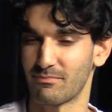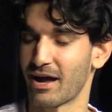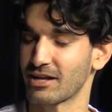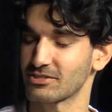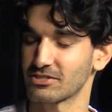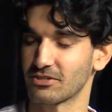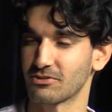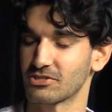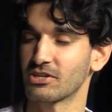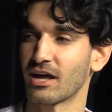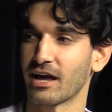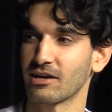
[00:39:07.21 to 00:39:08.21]
match
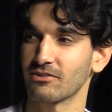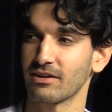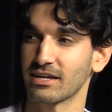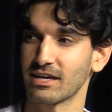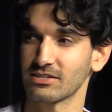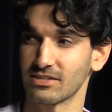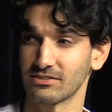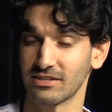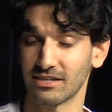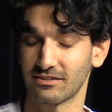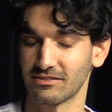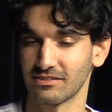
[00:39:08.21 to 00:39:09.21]
their style, I guess,
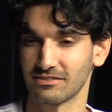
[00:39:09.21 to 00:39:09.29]
and like